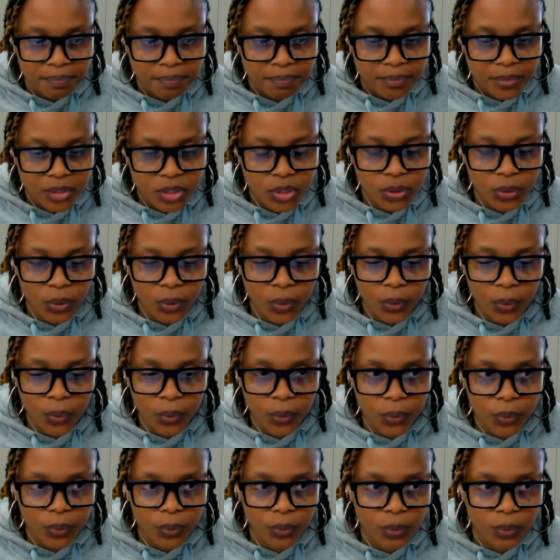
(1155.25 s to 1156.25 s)

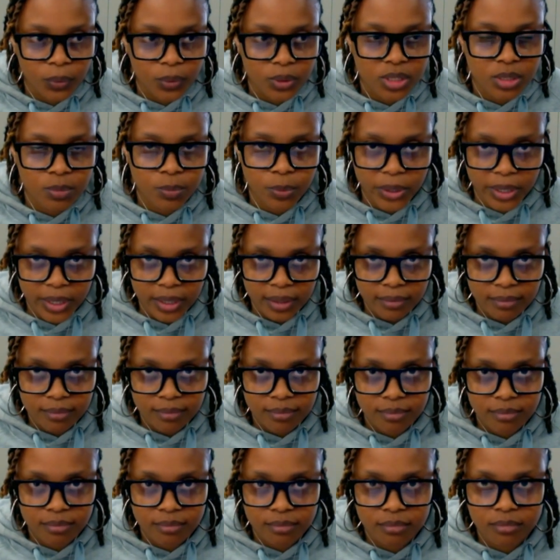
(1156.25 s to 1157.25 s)
So spring,
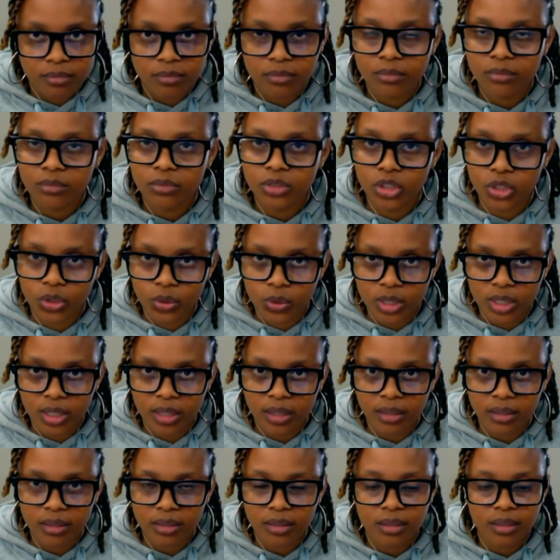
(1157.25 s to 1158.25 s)
New
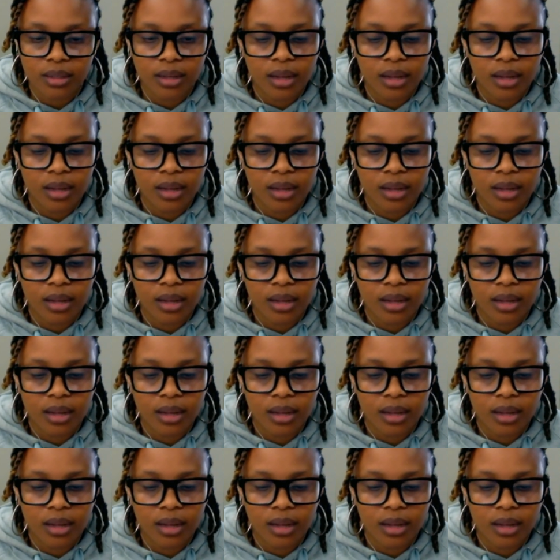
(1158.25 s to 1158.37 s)
Year,